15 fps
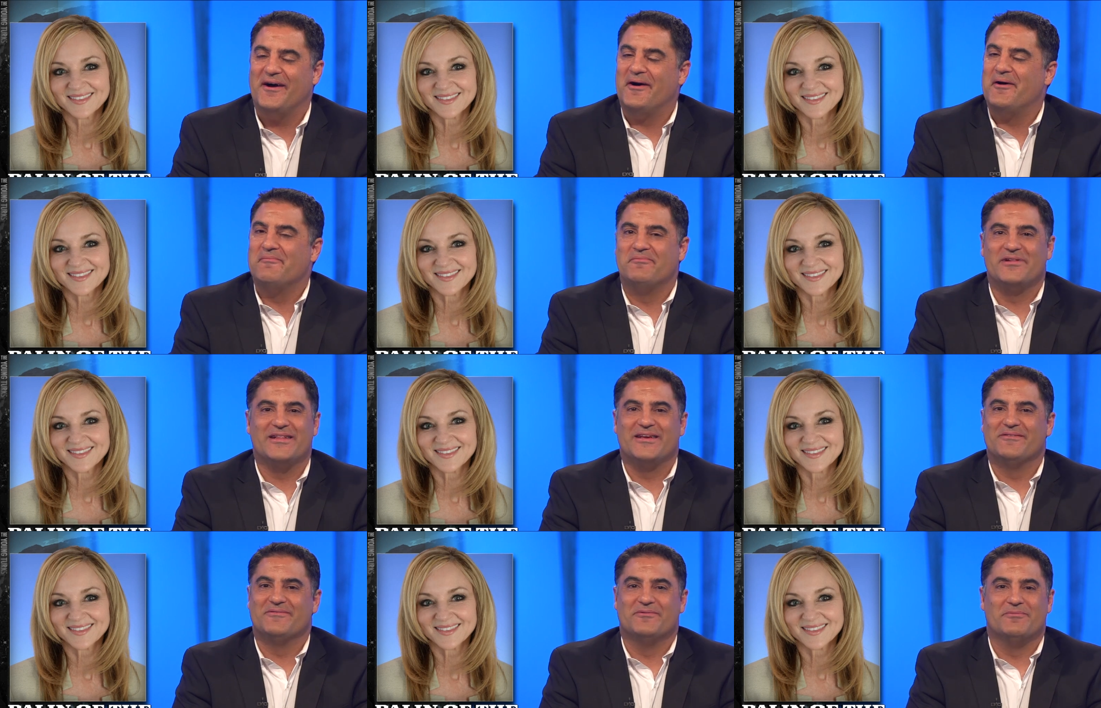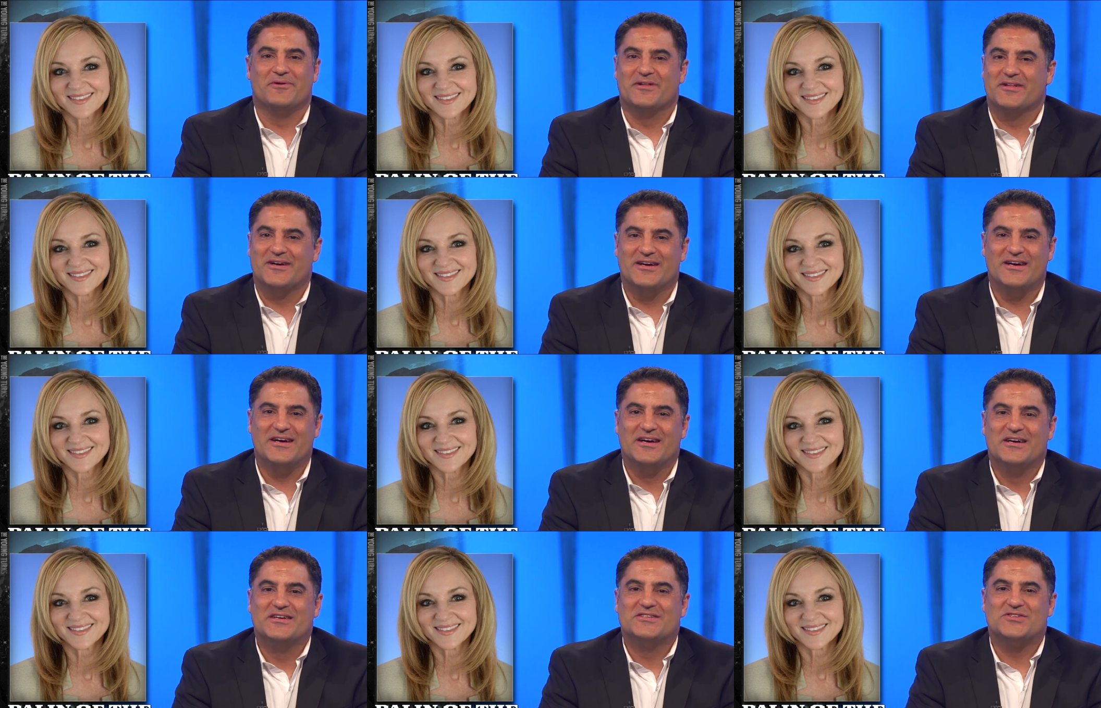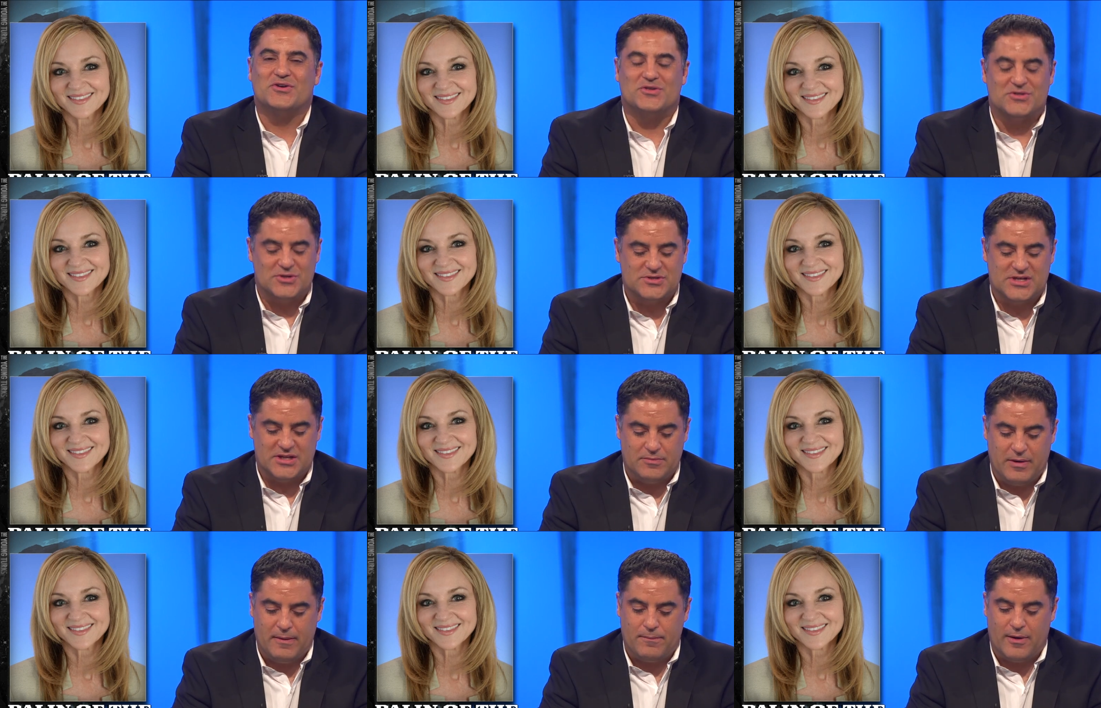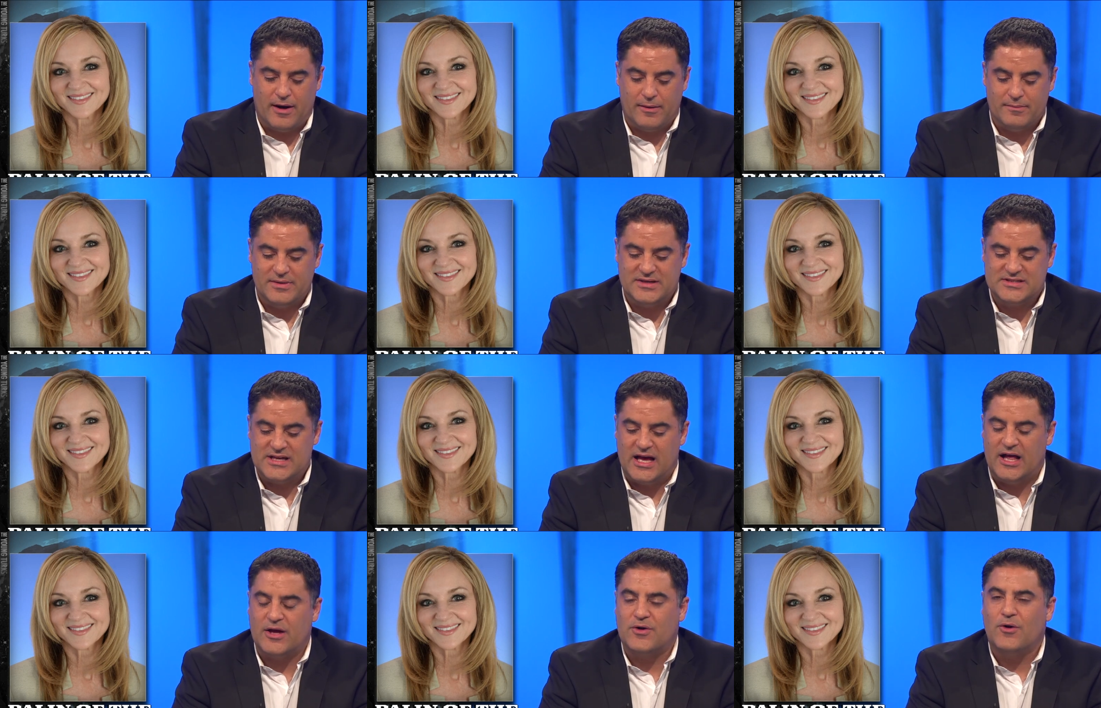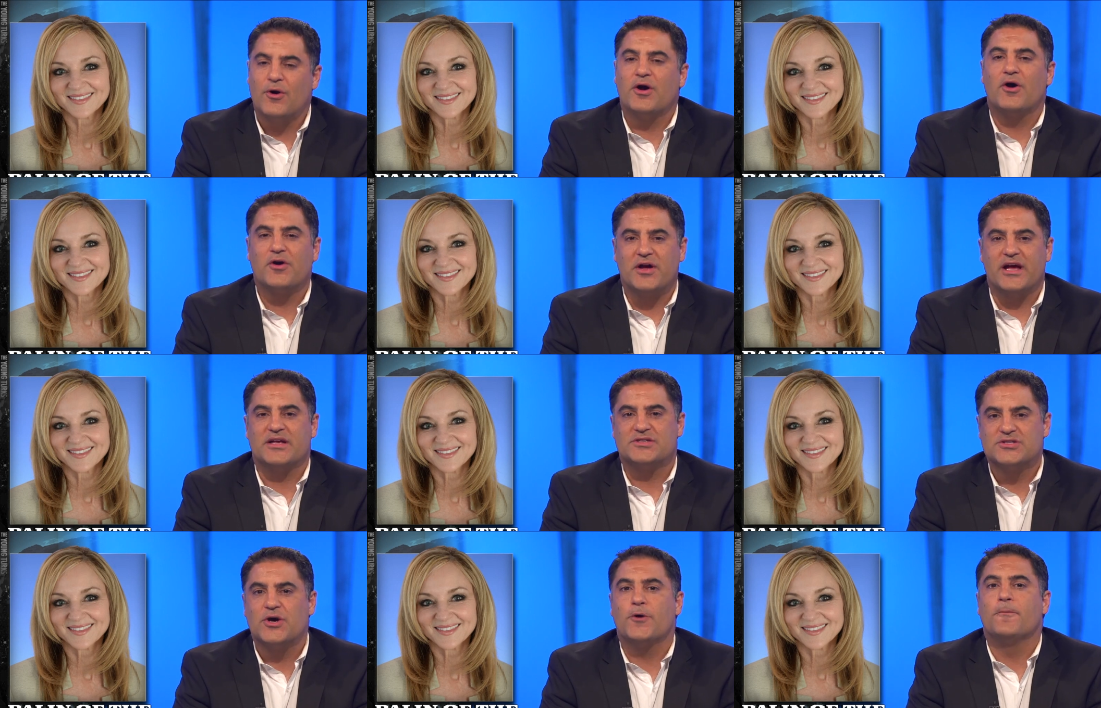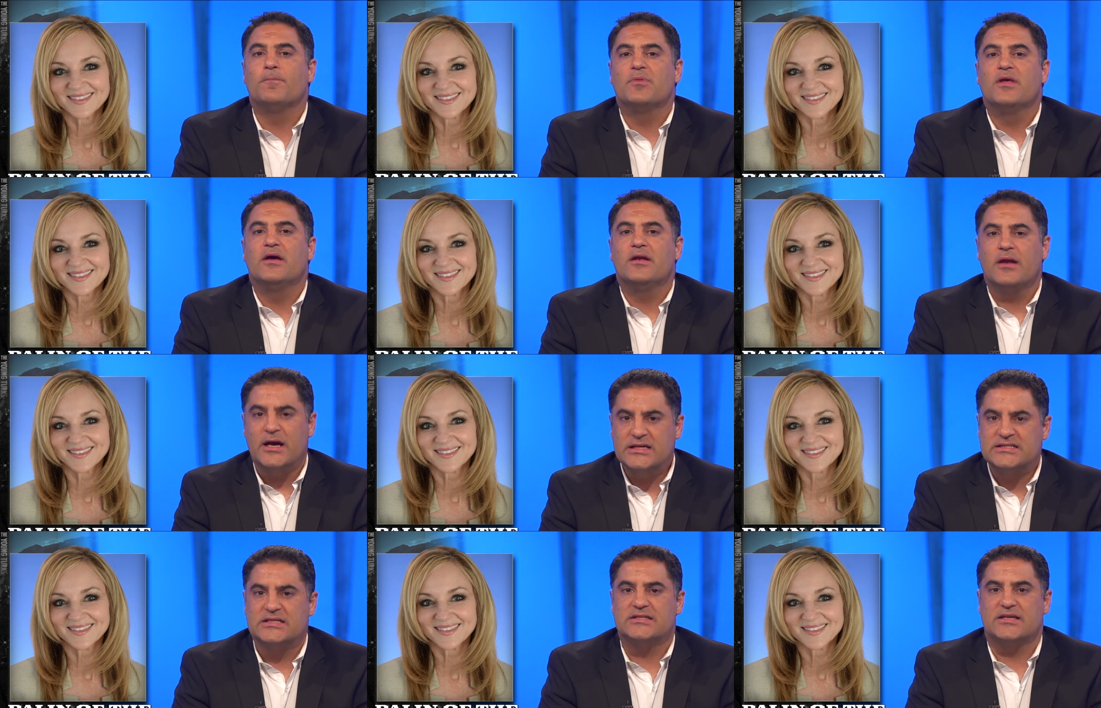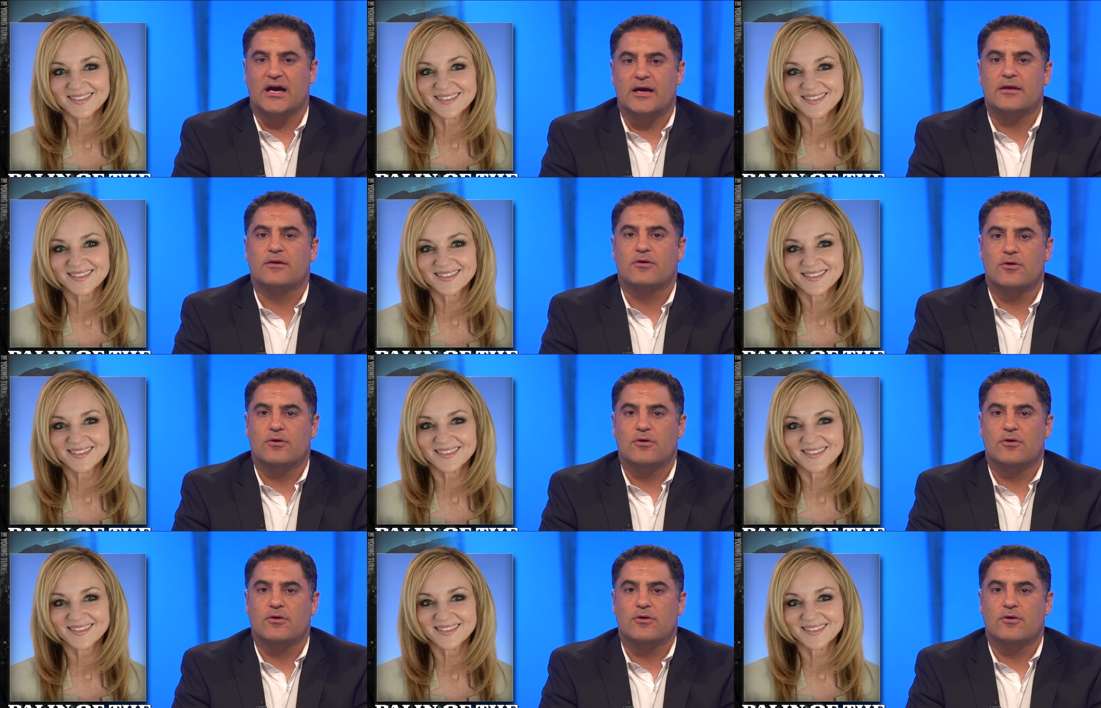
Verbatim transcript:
Speaker 1: Unbelievable. So it turns out the main problem is Al Gore. Okay, so nicely done.